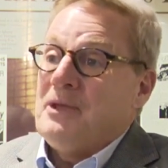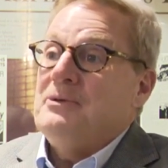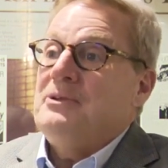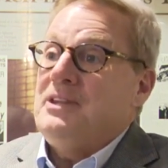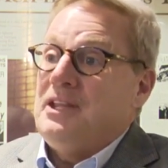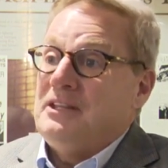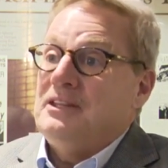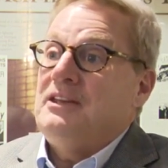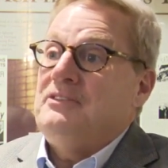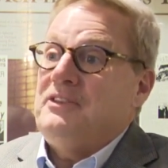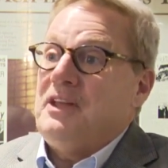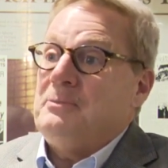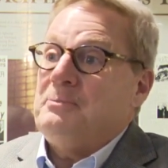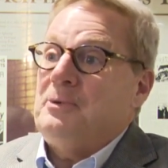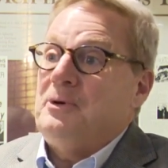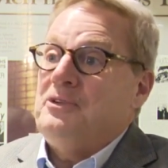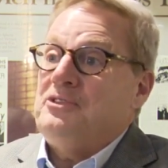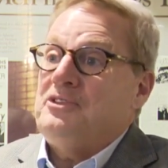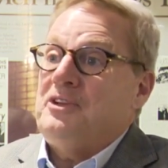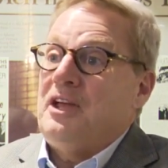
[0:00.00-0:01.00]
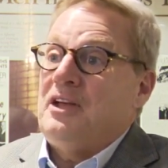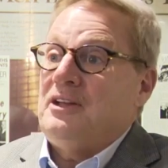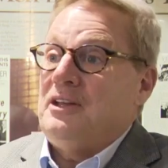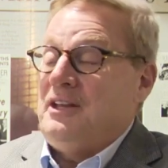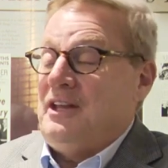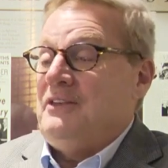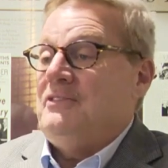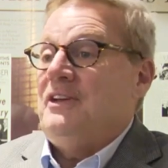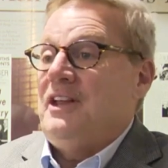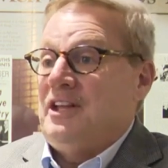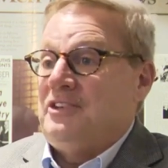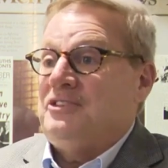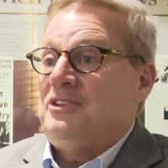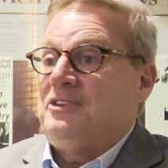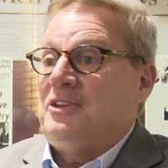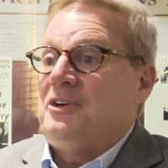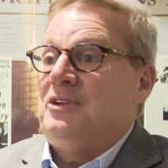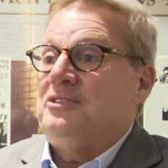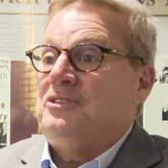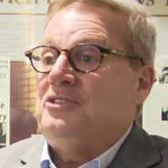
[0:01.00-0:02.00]
when they lived at Boys Town and even as
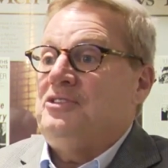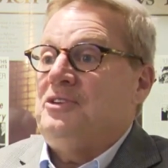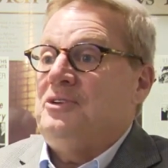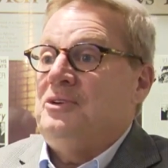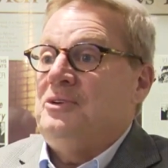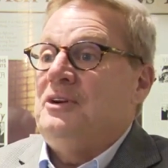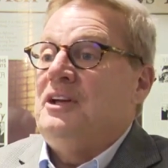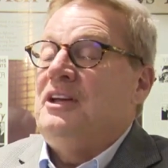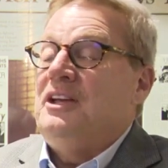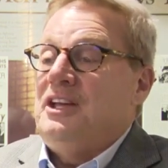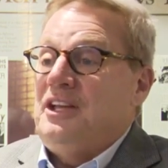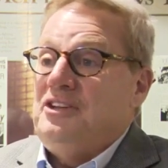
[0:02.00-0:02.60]
adults too.